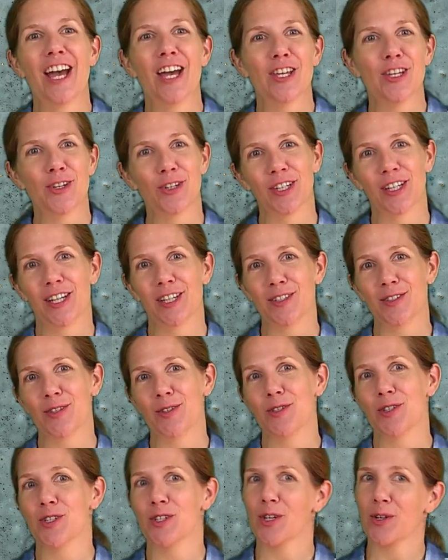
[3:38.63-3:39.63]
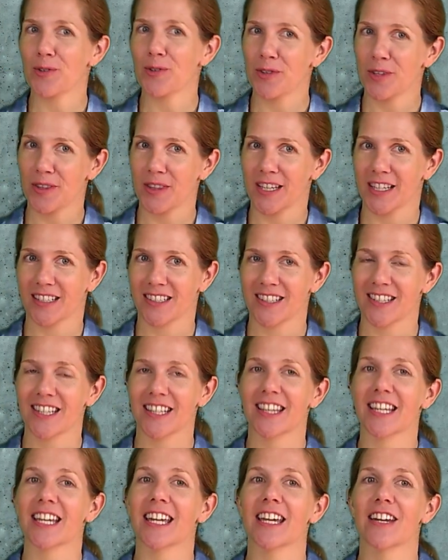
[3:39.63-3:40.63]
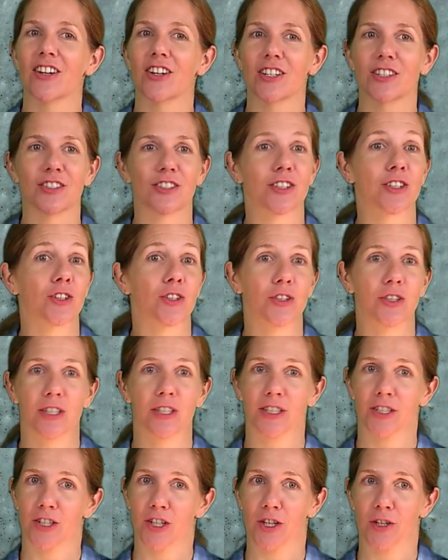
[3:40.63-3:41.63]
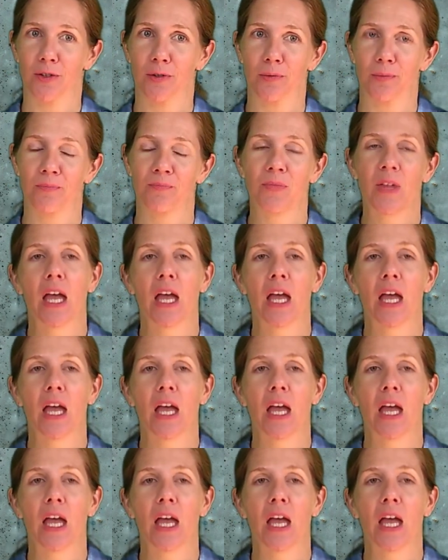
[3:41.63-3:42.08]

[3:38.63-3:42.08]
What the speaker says: You can also show the things that the character couldn't know.